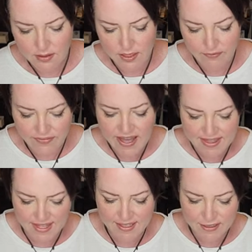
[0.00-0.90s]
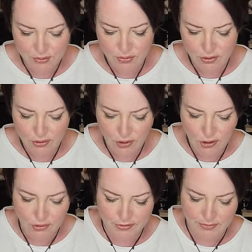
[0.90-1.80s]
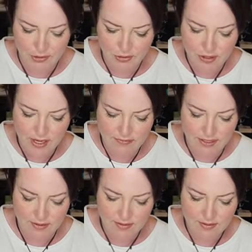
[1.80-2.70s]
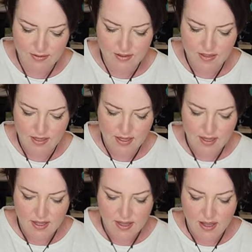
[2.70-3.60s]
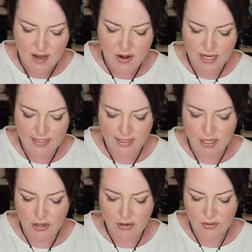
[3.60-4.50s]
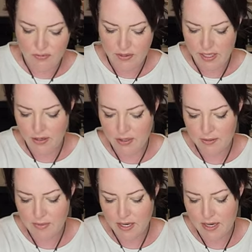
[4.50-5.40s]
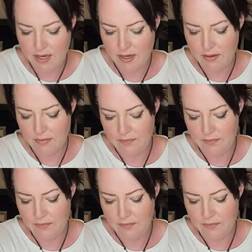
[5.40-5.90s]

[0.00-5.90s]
like fat things through little holes when you're crafting. All right, so here's my